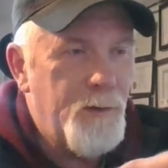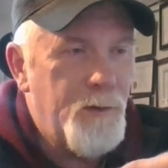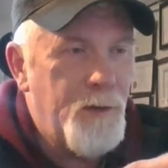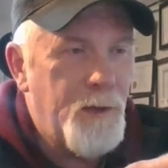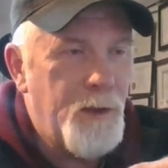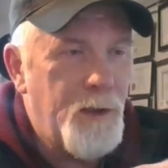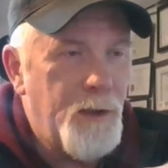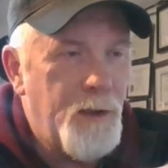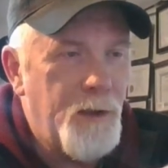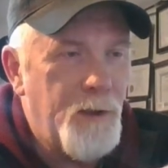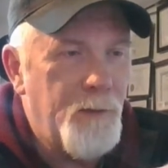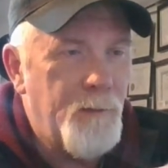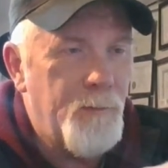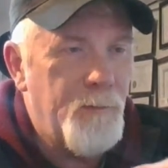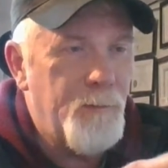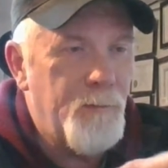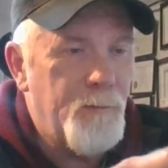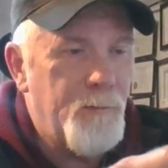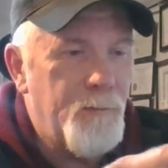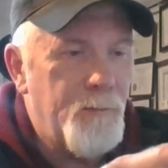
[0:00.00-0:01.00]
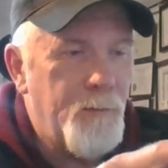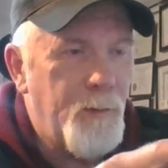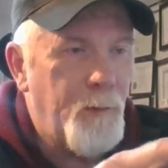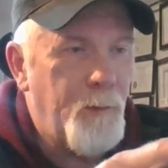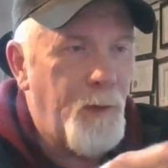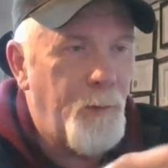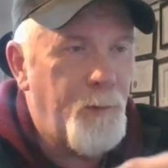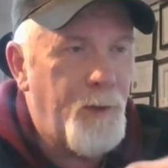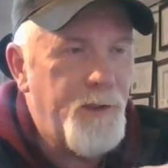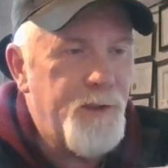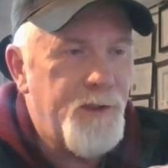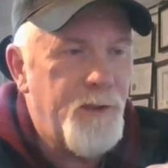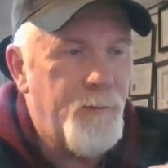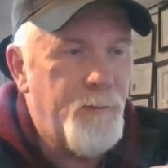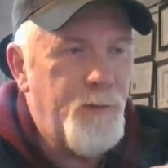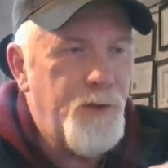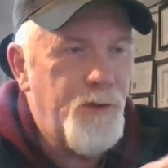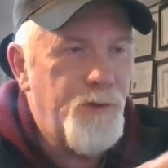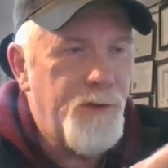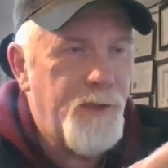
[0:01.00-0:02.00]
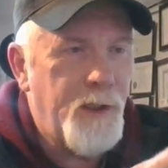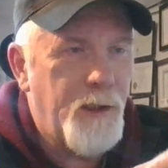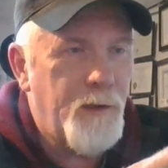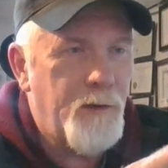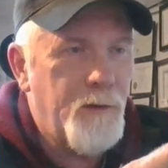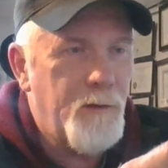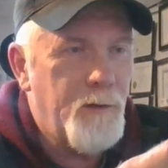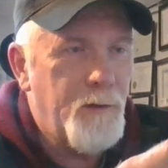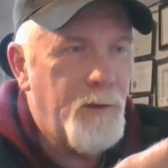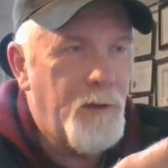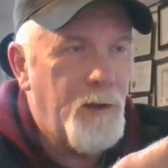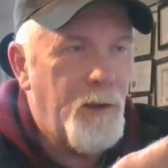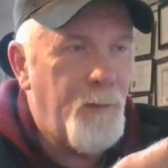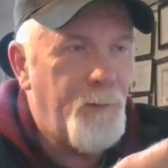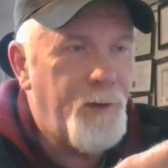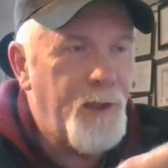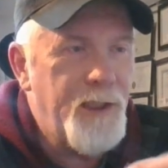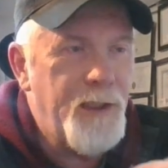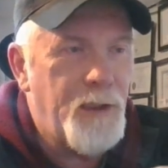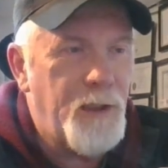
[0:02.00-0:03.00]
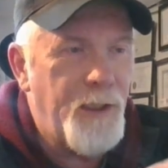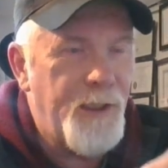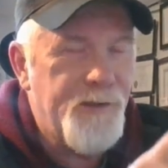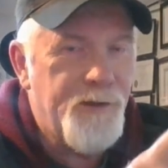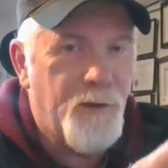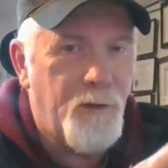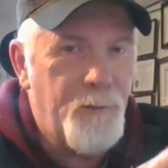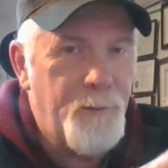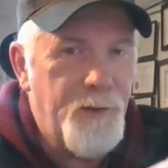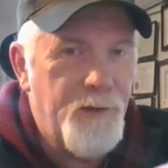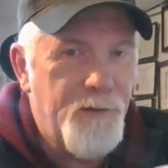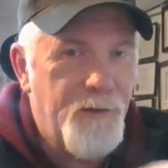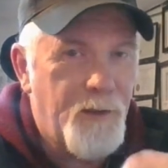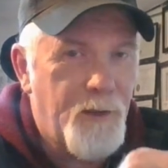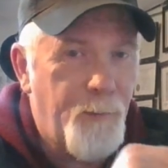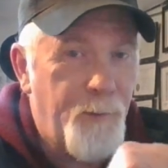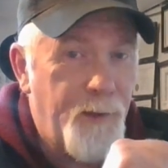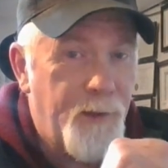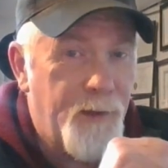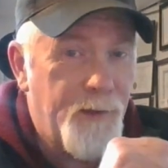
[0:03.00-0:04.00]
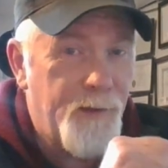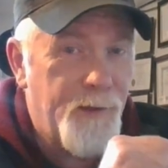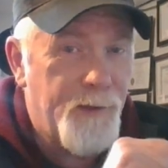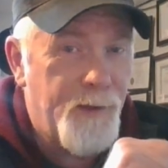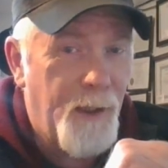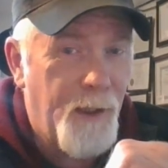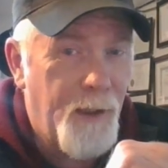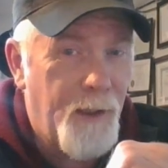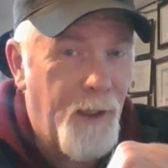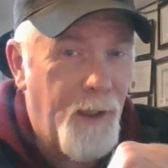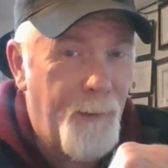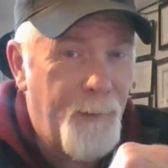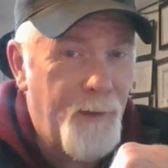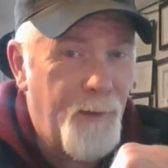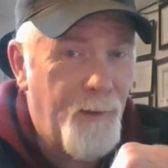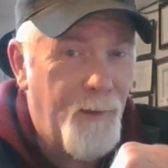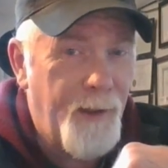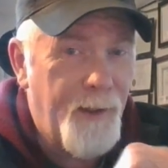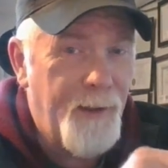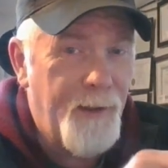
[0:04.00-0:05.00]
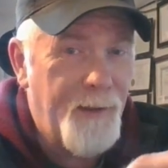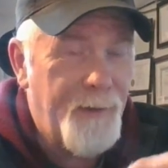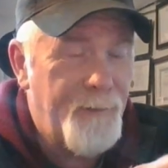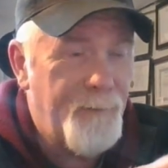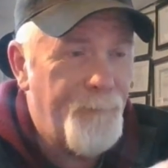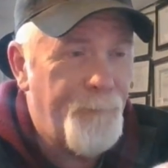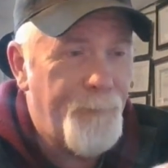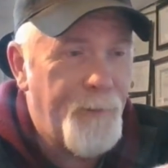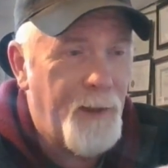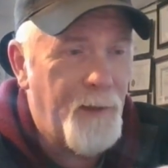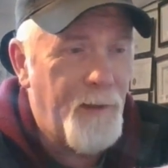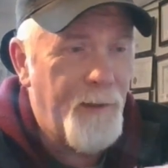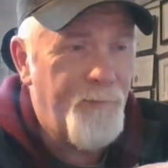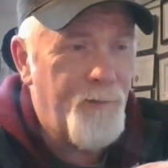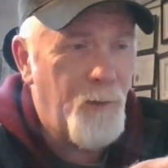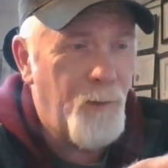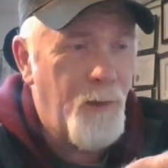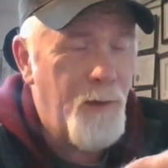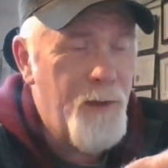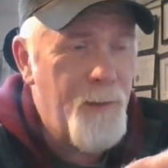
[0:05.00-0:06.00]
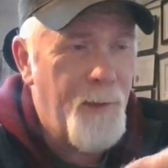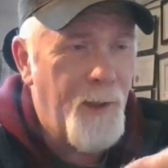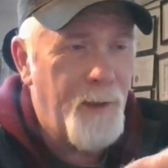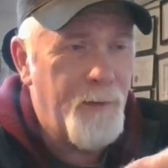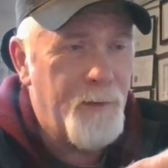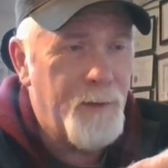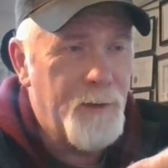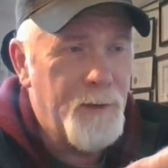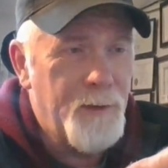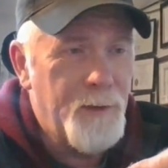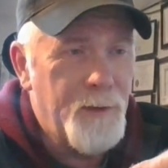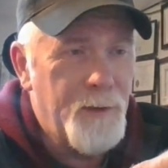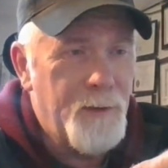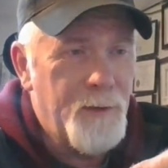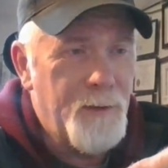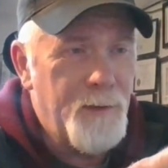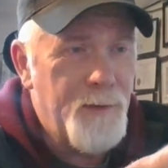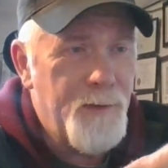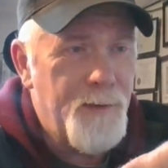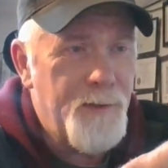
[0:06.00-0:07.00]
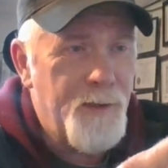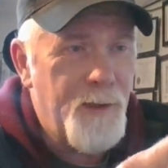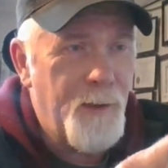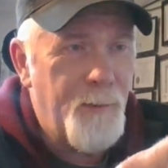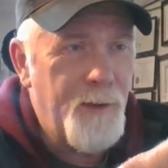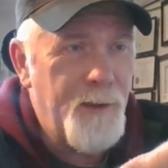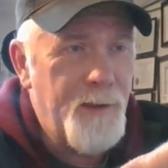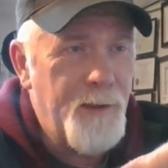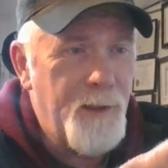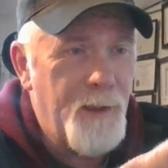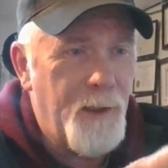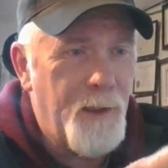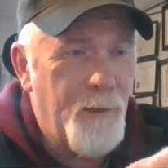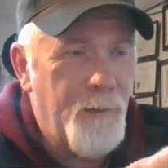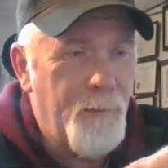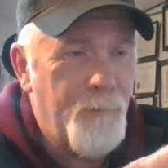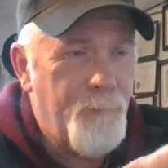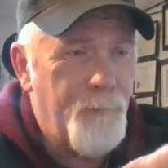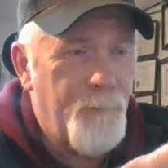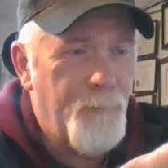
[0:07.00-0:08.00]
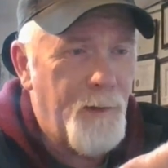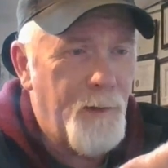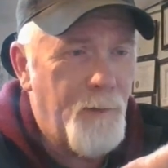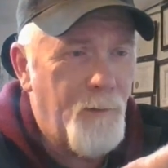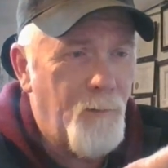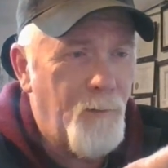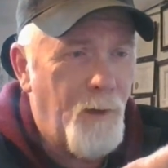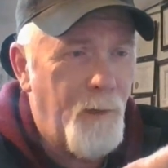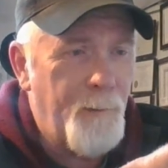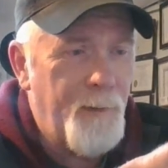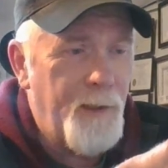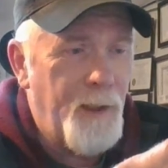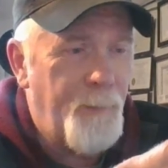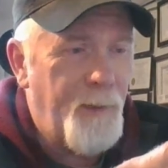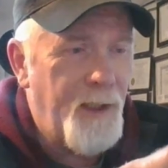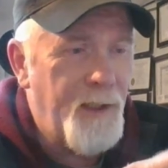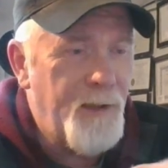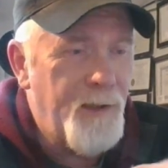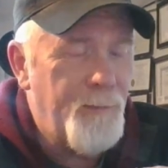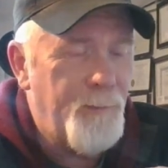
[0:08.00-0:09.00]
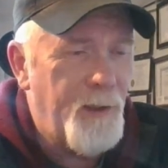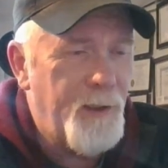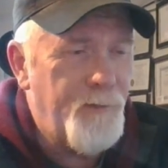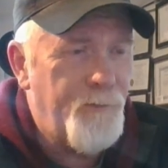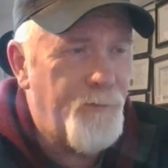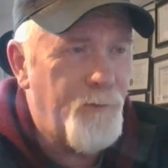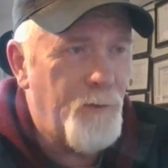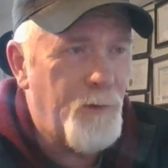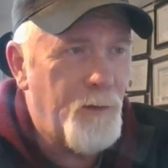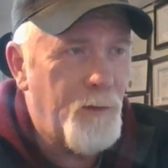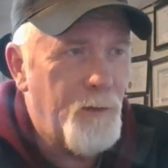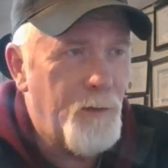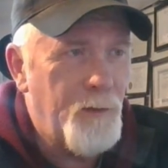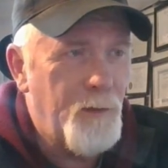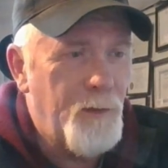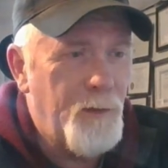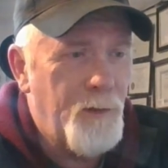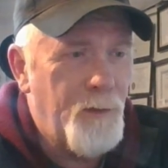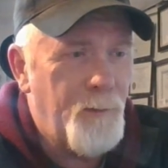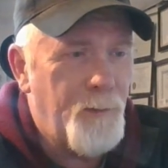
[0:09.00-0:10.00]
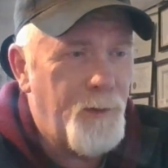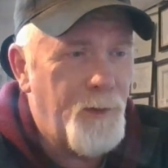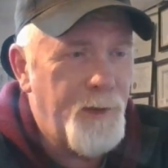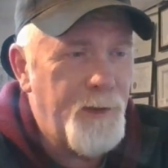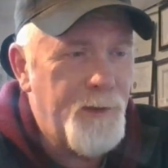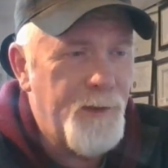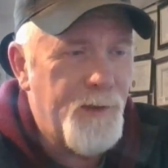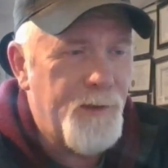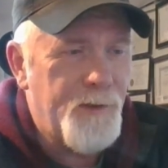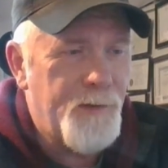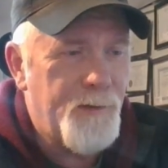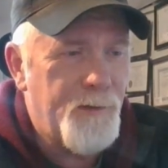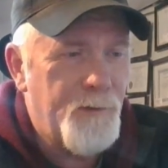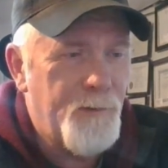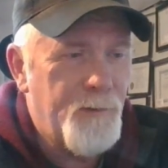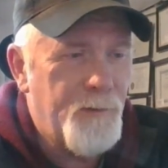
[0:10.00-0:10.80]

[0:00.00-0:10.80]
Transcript: um, I'm going to play some music. I'm playing classical music because it's not copyrighted. I don't have to worry about somebody uh, want me to pay money for playing this